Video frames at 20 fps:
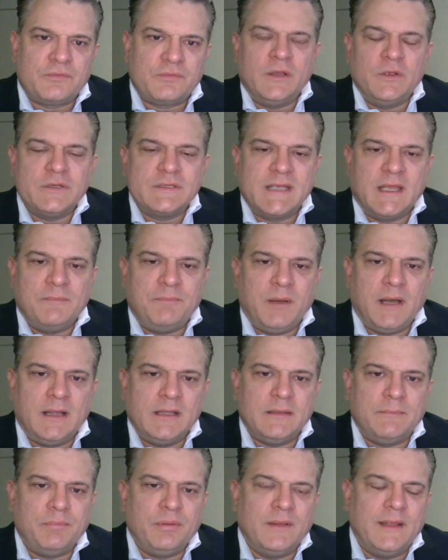We're using our
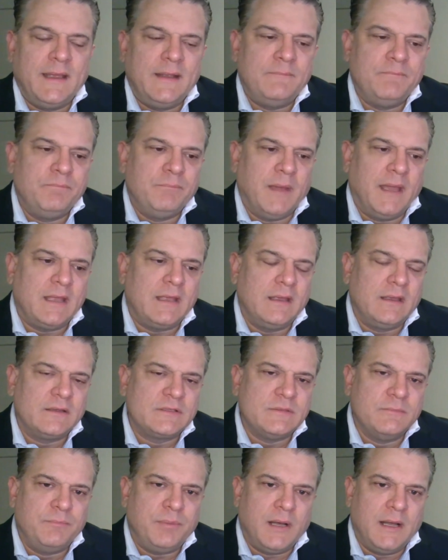pilot plant, making
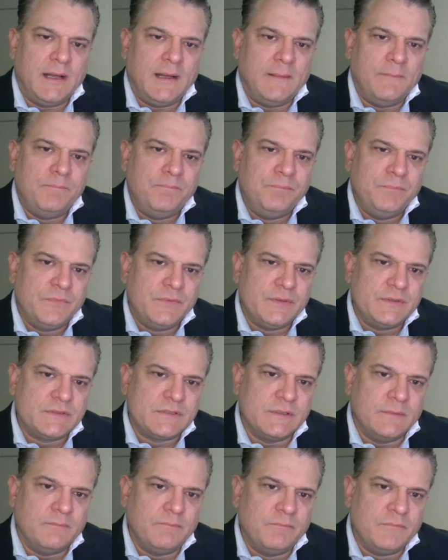some
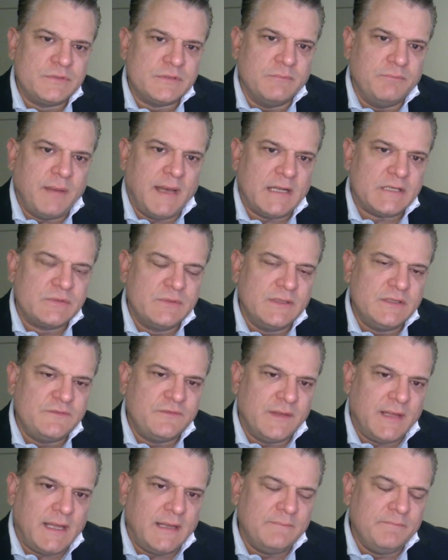batteries
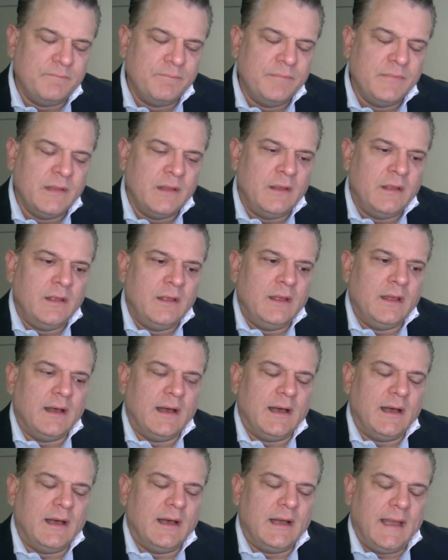for that
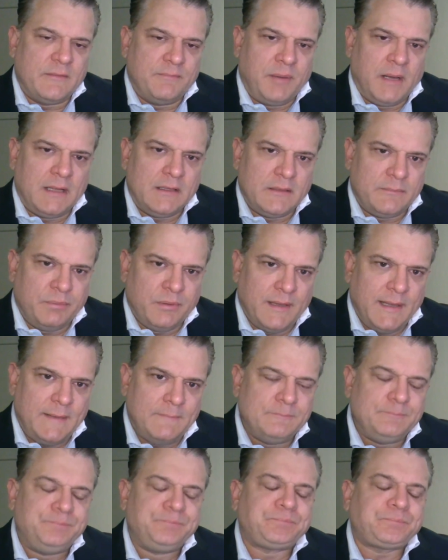out of the pilot
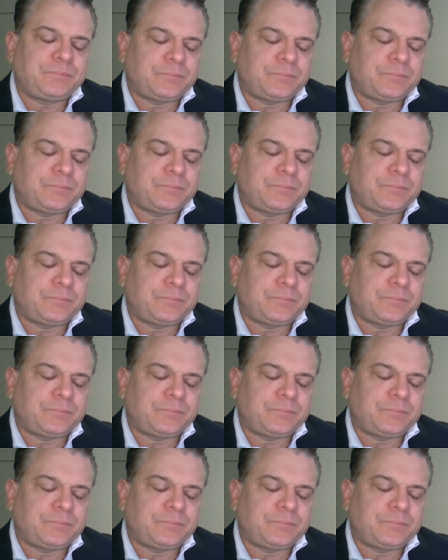plant.